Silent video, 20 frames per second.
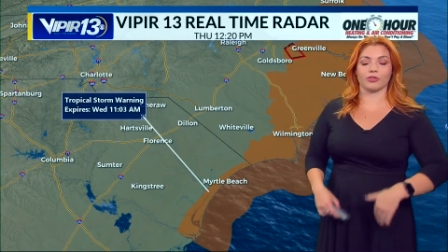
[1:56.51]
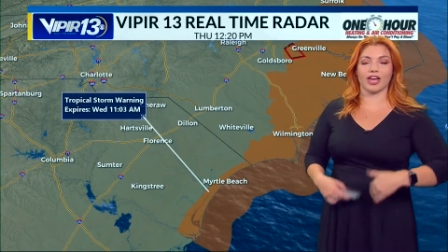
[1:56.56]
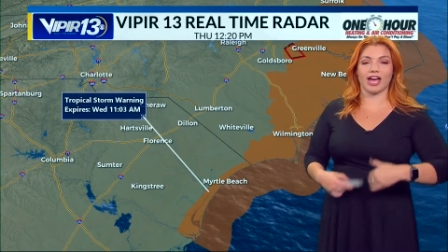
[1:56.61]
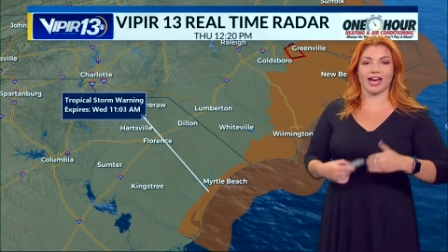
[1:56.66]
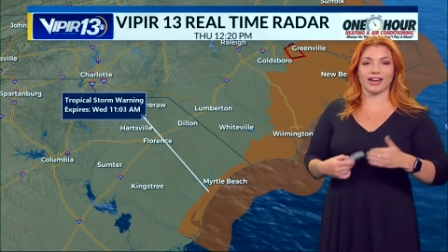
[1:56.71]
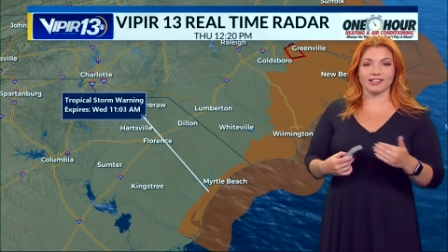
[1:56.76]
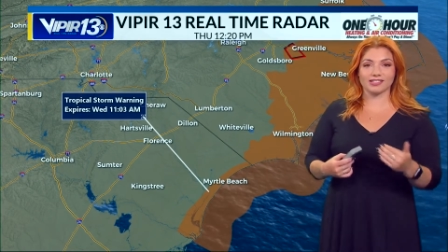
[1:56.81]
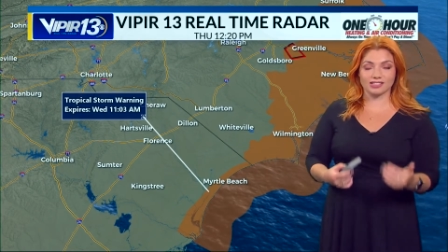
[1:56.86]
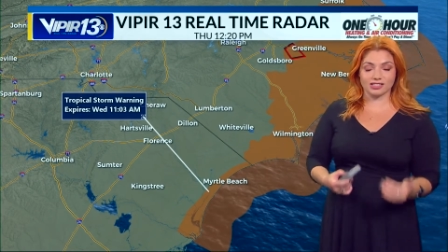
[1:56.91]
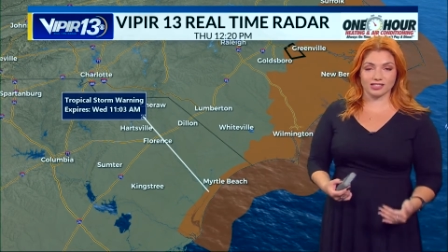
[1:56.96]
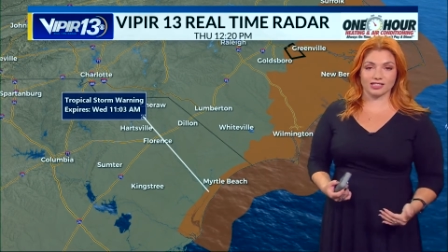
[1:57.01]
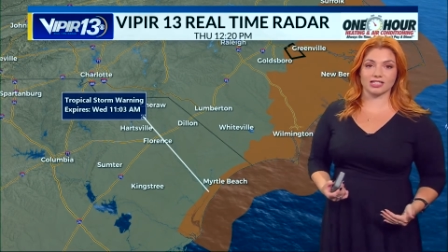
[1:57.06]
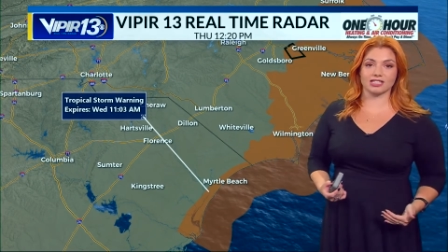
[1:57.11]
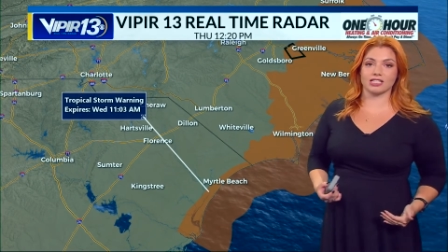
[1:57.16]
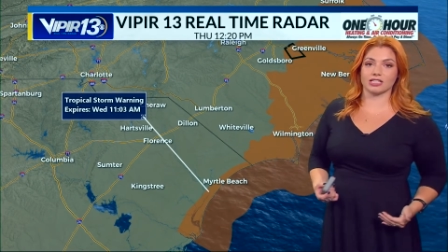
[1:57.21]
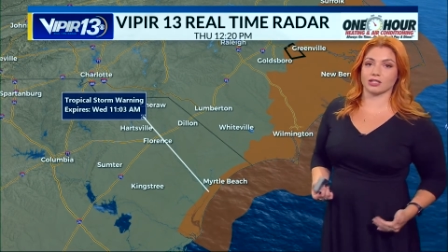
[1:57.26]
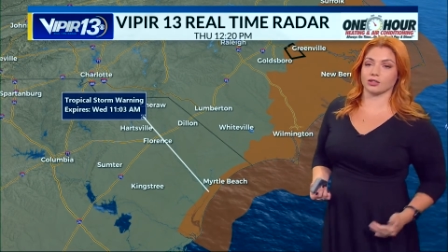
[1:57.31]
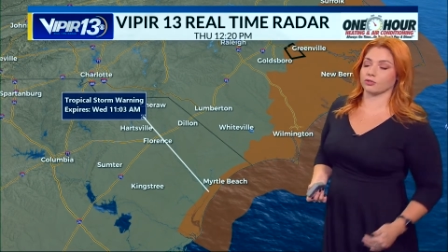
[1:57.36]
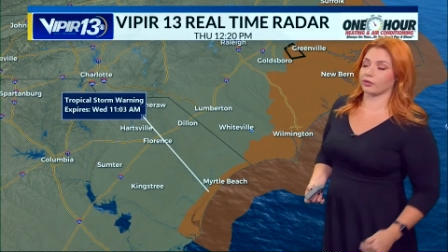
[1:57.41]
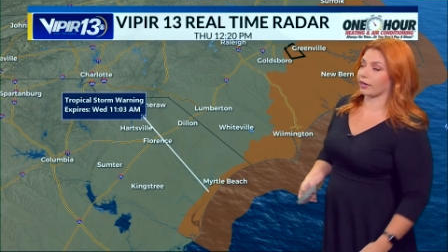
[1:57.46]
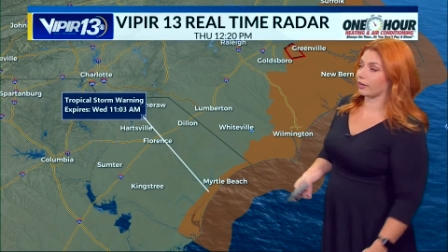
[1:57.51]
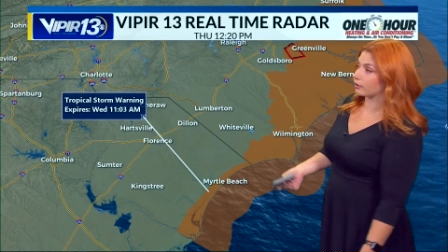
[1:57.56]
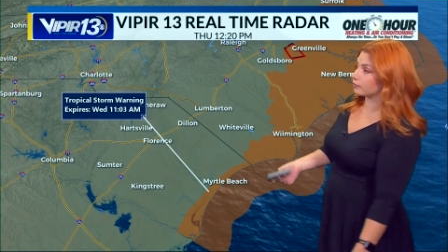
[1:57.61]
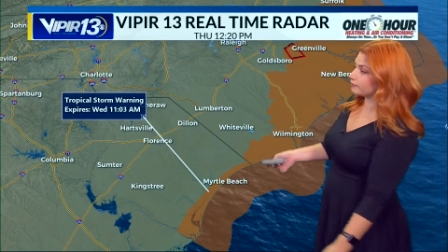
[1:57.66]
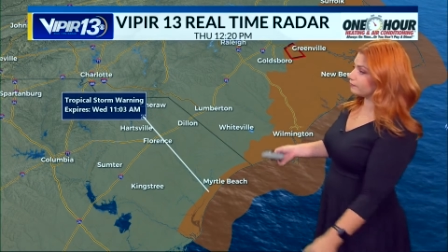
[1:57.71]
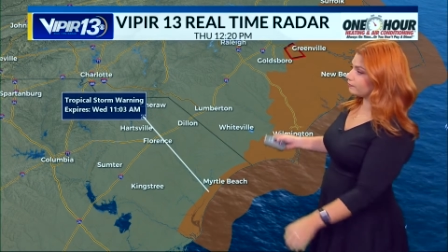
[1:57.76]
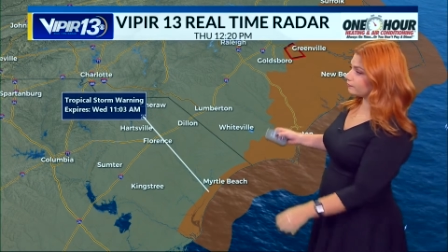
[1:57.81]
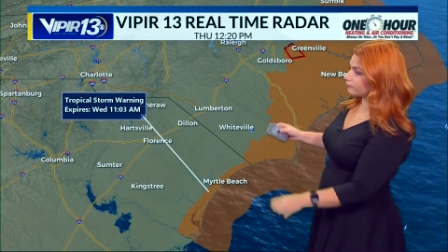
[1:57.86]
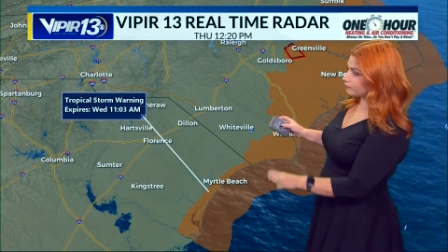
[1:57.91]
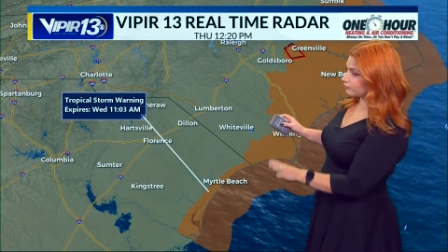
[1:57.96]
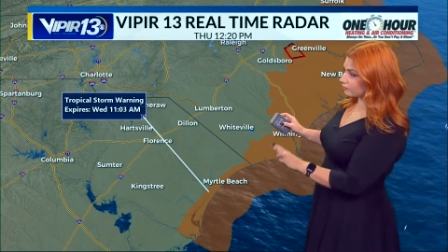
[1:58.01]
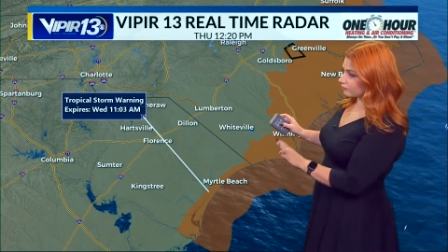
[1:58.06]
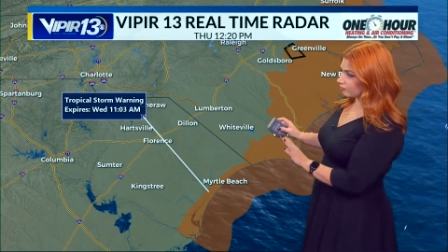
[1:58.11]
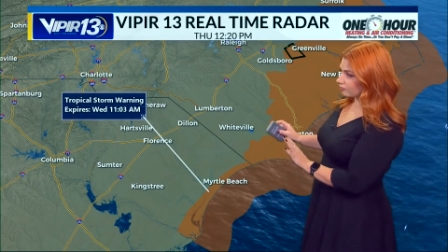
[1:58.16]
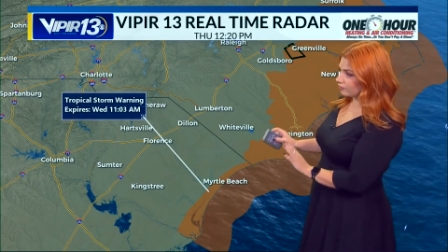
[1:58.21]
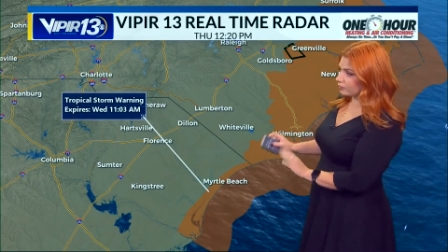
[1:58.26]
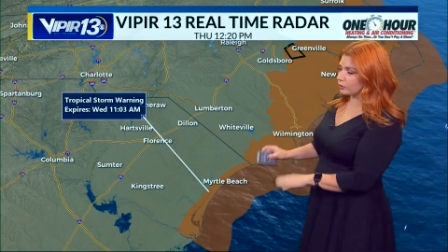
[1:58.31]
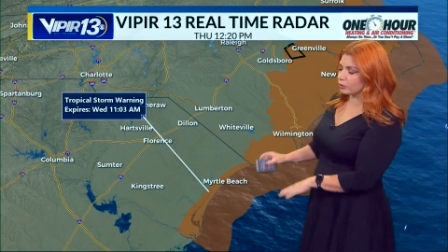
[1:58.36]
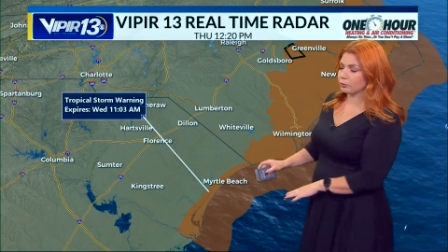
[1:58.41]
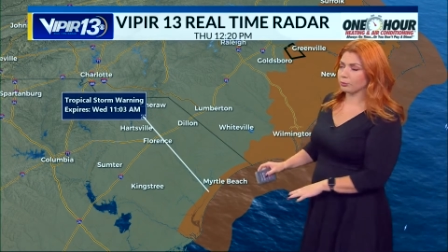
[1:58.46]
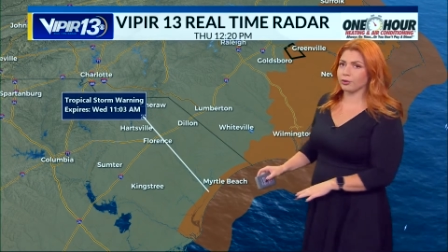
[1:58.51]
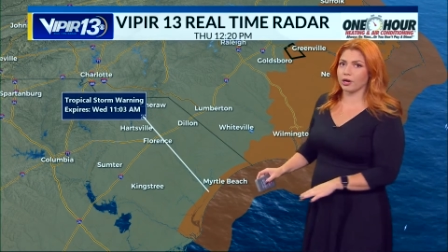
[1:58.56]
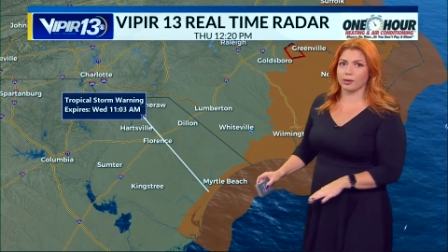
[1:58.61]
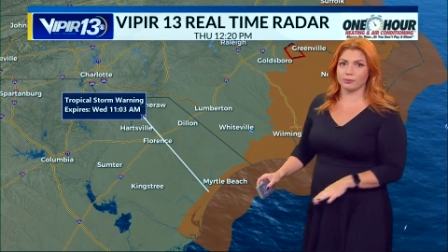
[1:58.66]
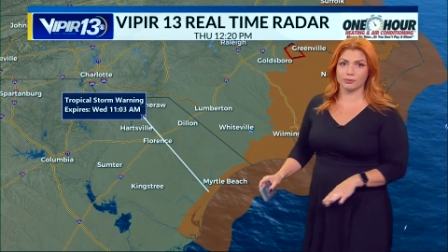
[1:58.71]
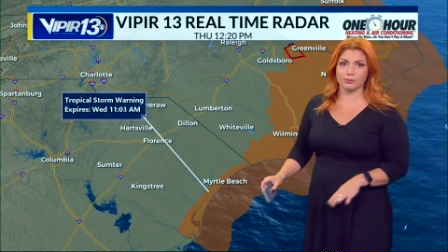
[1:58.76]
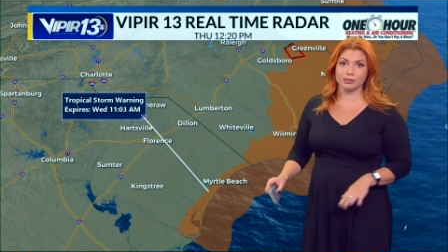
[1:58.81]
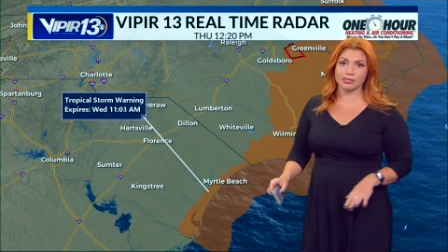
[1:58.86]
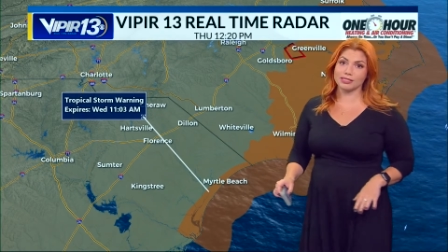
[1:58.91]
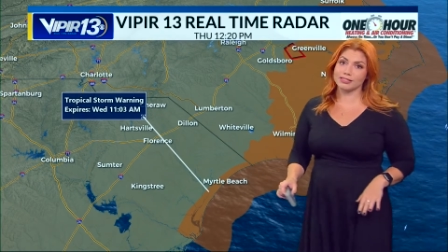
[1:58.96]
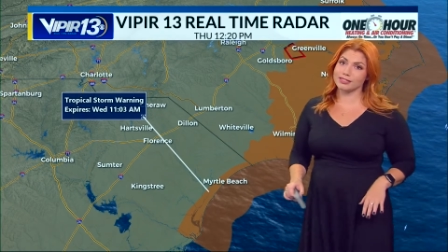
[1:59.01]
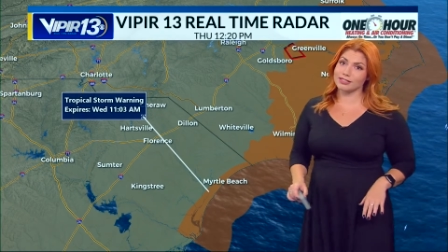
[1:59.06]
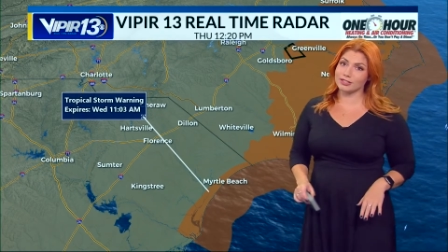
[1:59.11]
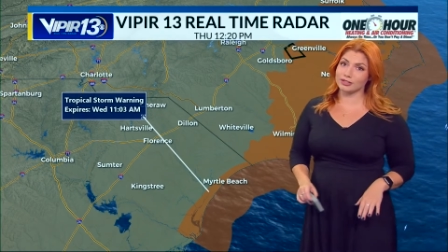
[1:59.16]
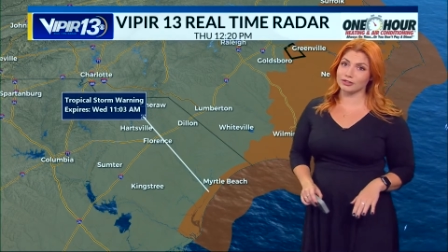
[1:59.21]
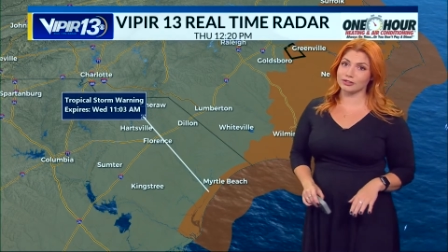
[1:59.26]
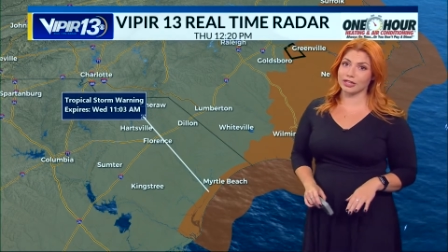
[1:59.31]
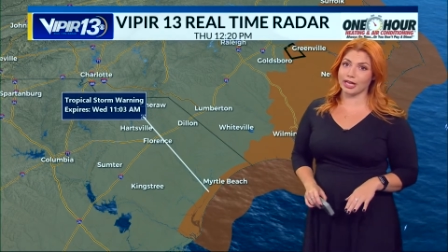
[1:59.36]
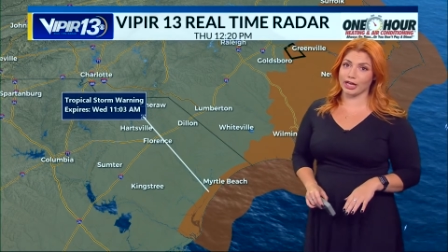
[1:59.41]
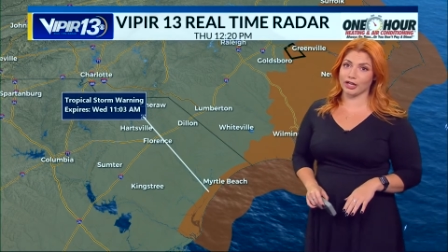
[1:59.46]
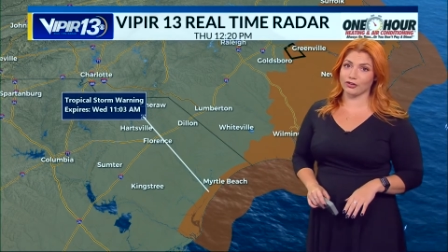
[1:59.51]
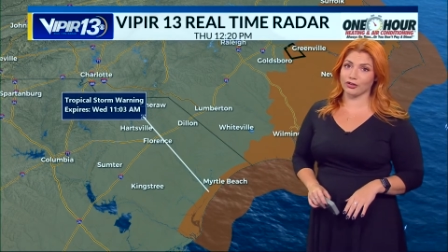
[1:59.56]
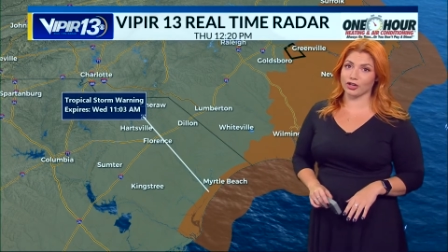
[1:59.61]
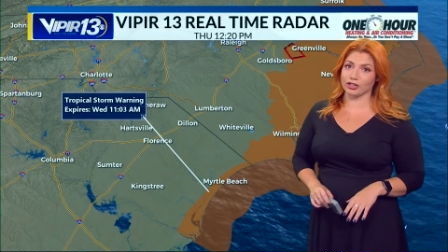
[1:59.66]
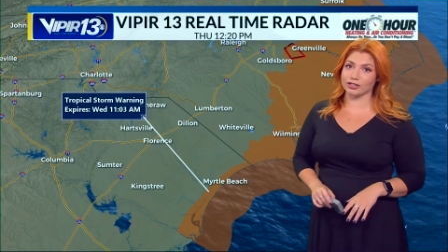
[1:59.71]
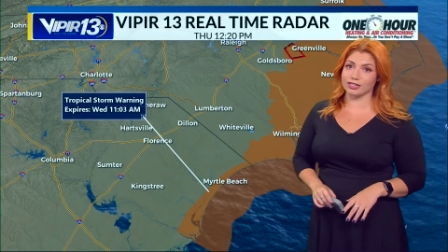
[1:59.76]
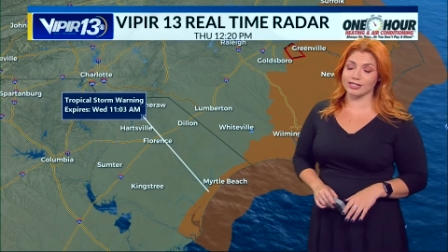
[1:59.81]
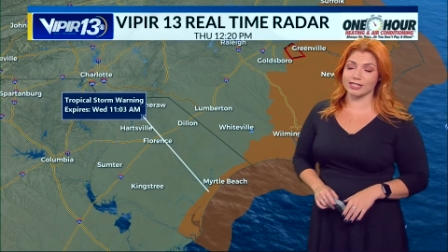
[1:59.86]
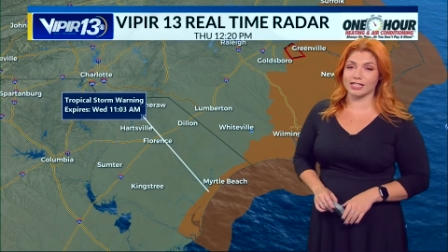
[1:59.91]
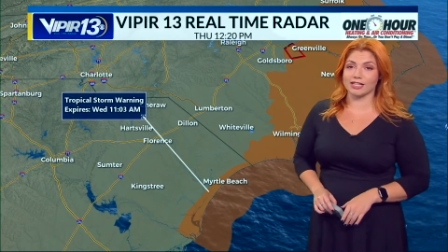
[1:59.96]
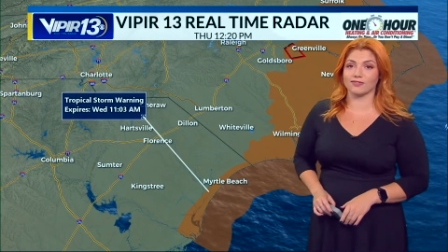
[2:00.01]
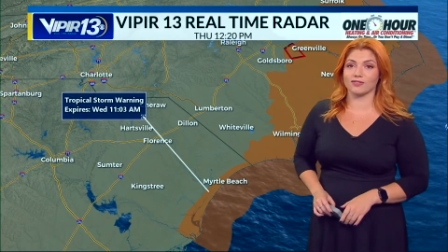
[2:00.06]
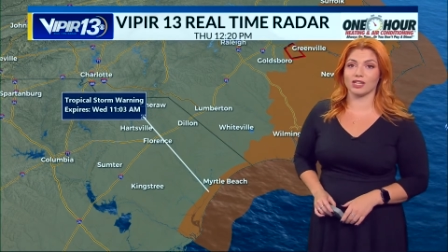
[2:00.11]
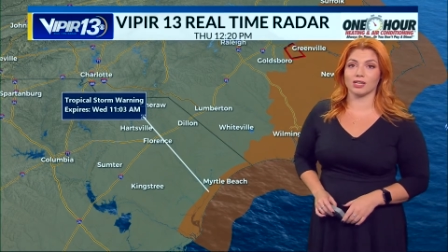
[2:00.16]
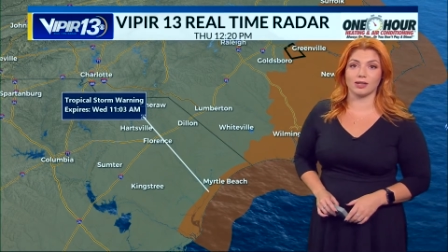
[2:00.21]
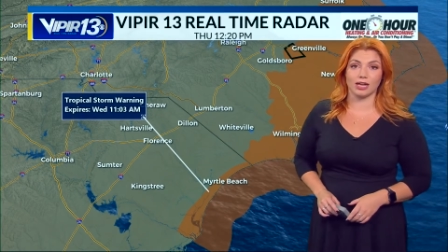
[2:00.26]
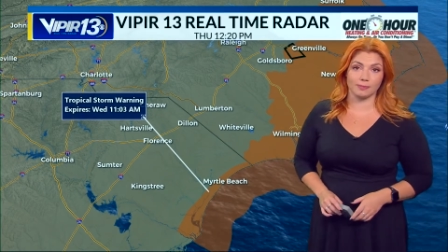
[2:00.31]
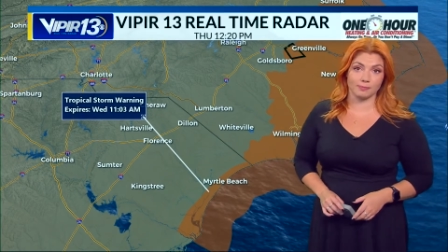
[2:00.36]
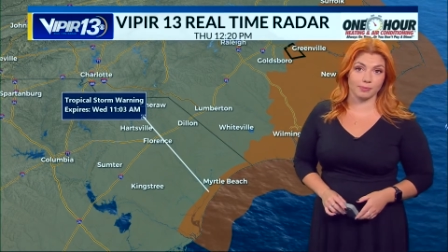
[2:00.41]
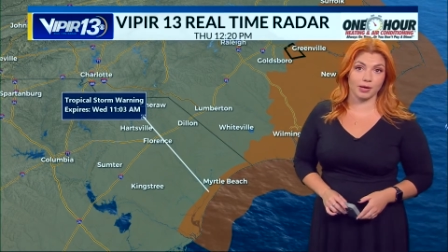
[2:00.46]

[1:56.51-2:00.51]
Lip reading: That is going to stick around probably until later on this evening,